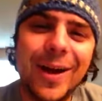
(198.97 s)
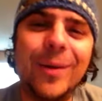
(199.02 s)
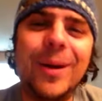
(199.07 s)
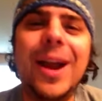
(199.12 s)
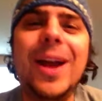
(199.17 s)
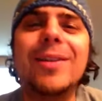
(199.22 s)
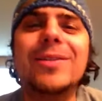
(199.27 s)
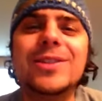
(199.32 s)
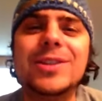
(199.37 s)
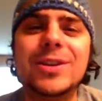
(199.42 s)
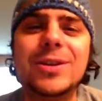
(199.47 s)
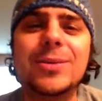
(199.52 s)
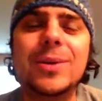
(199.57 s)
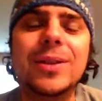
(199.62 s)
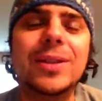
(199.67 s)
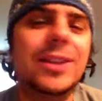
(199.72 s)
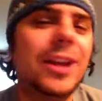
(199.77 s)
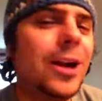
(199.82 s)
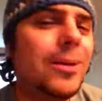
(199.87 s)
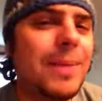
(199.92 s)
around you
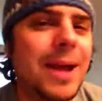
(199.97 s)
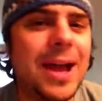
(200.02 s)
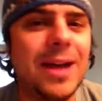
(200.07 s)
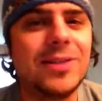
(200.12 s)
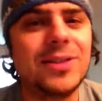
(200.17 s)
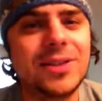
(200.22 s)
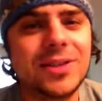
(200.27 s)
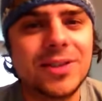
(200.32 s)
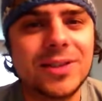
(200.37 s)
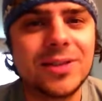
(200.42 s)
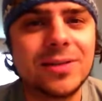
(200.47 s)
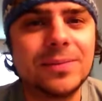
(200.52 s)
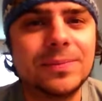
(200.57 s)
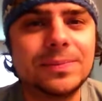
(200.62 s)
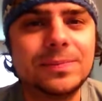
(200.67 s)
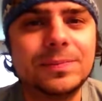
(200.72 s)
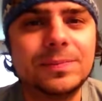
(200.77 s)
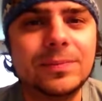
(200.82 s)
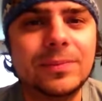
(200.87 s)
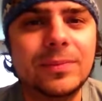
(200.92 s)
with their masks,
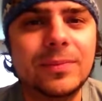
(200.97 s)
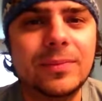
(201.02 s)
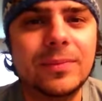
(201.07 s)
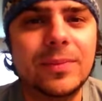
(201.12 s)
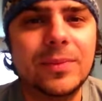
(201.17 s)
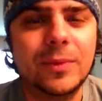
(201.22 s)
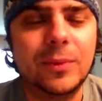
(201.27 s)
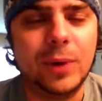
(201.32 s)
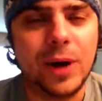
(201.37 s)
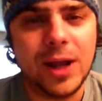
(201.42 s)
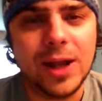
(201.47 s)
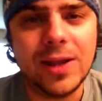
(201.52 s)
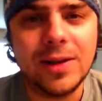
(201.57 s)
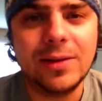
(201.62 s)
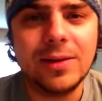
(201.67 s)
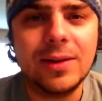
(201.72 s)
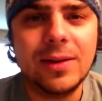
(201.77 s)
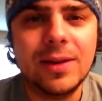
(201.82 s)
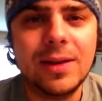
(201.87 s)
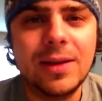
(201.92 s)

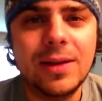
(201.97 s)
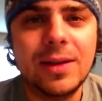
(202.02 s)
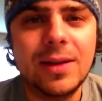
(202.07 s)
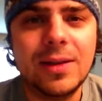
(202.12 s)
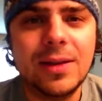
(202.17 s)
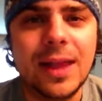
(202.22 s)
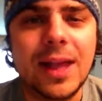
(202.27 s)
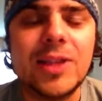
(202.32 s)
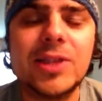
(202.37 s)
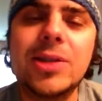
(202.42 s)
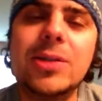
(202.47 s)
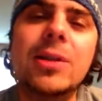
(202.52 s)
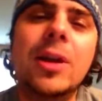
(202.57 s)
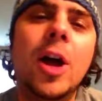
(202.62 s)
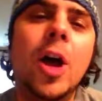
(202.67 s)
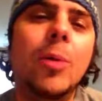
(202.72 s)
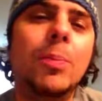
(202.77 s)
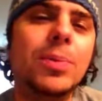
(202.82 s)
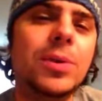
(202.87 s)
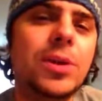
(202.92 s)
right? They ask you to
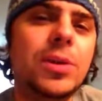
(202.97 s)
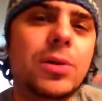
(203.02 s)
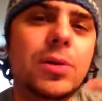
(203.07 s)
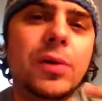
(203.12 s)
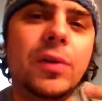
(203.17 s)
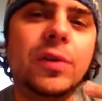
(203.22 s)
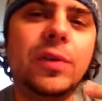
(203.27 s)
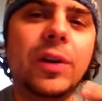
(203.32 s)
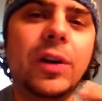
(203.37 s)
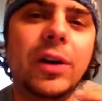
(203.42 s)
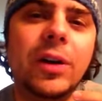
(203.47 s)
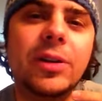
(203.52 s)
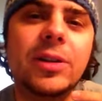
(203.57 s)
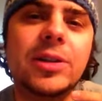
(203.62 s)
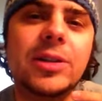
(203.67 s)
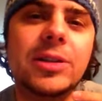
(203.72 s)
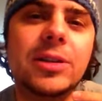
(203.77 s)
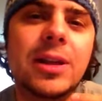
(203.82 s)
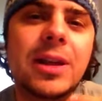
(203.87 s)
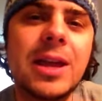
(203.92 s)
help you
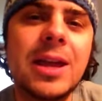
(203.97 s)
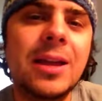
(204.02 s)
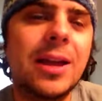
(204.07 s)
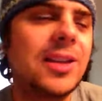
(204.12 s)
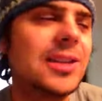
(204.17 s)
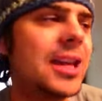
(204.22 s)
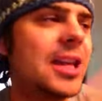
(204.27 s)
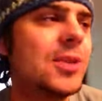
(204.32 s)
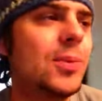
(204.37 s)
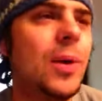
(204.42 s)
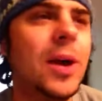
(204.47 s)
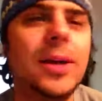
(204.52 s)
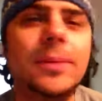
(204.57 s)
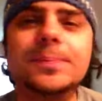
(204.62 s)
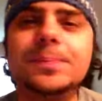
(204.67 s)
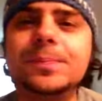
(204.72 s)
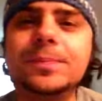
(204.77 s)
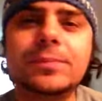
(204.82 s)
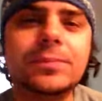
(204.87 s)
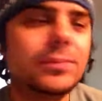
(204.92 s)
first. Because guess
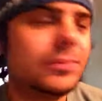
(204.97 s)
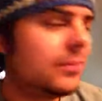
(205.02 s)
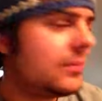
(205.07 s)
what?